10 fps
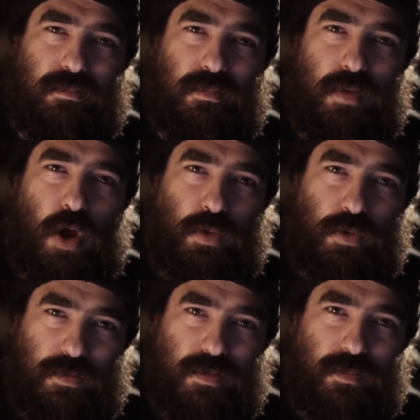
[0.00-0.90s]
owner
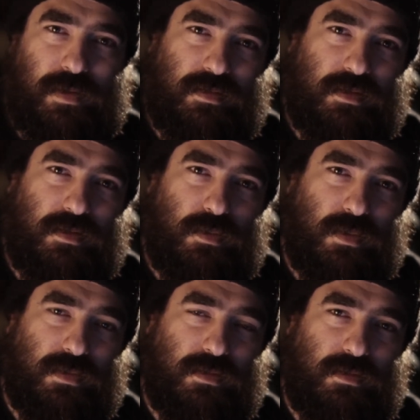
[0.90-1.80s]
of the building who
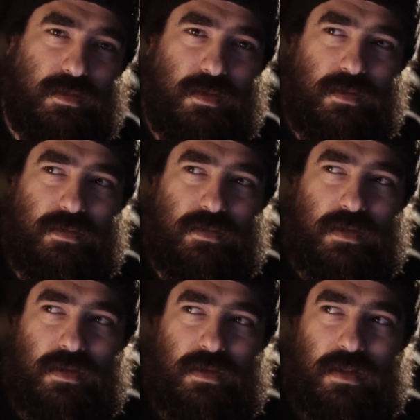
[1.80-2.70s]
wanted to close the
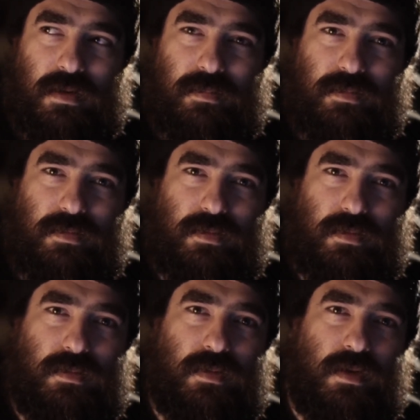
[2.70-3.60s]
club
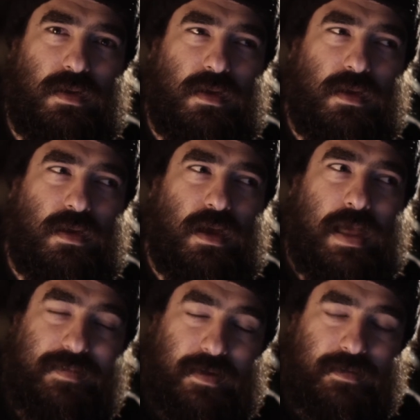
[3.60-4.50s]
to,
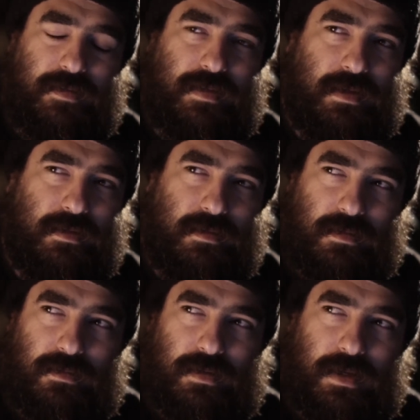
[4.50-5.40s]
as I understand,
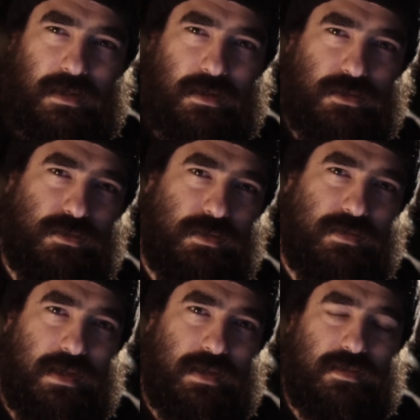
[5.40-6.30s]
create luxury
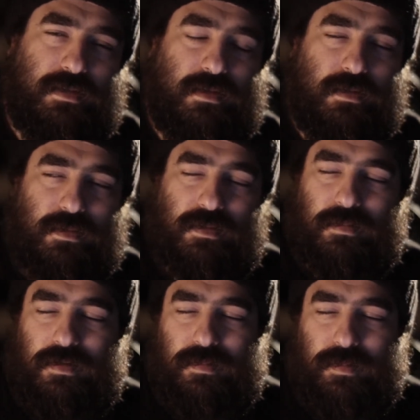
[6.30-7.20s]
flats, and there was a
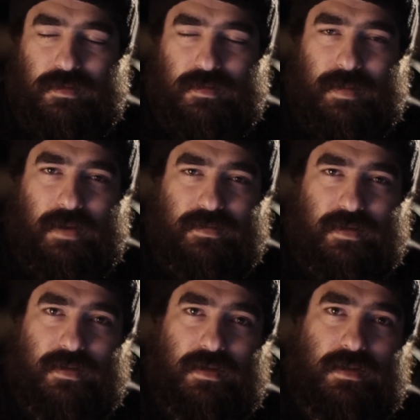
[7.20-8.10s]
dispute about
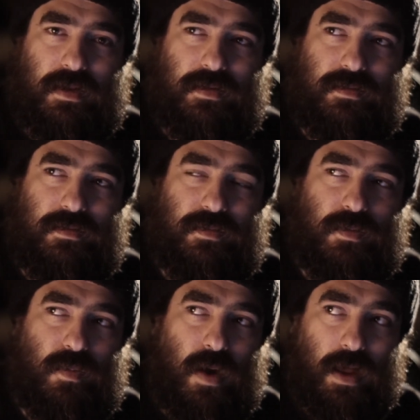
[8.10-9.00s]
it that lasted for a
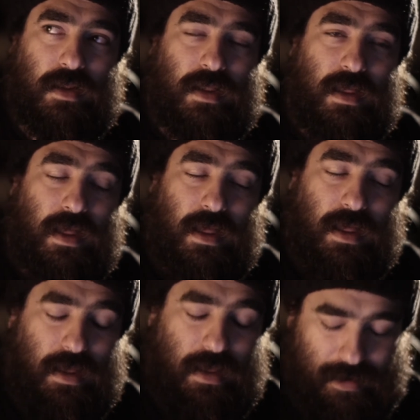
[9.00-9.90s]
while,
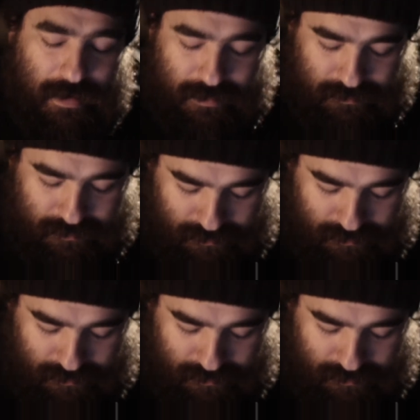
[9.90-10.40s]
and